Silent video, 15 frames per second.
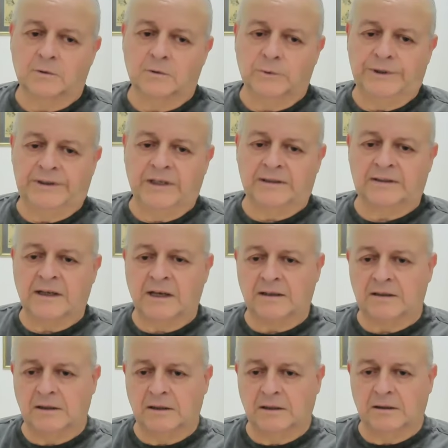with
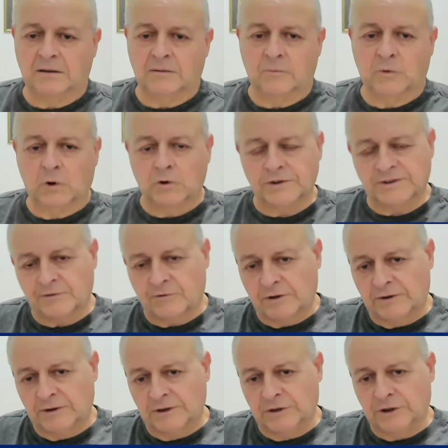attacking more
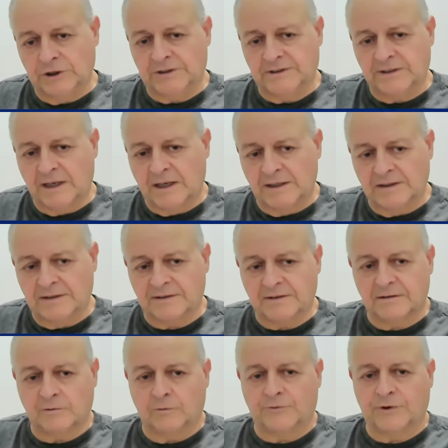strategic
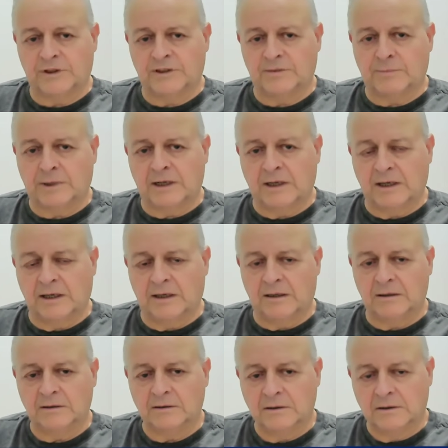sites of
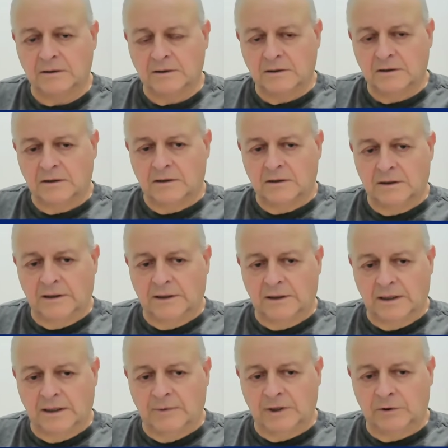Hezbollah in
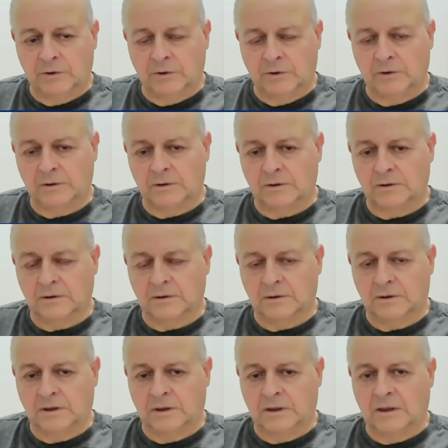Lebanon,
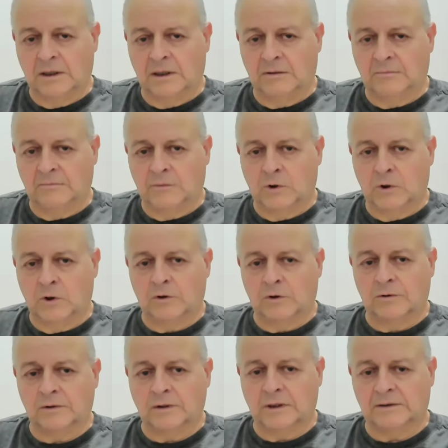uh,
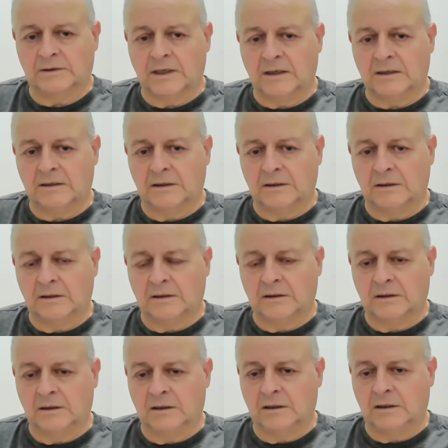more attacking
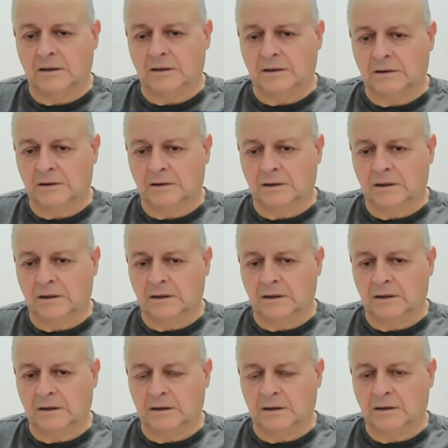uh, in
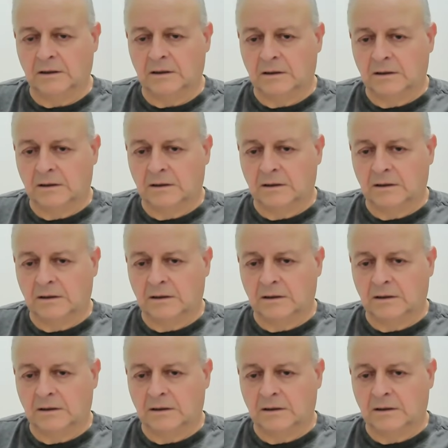the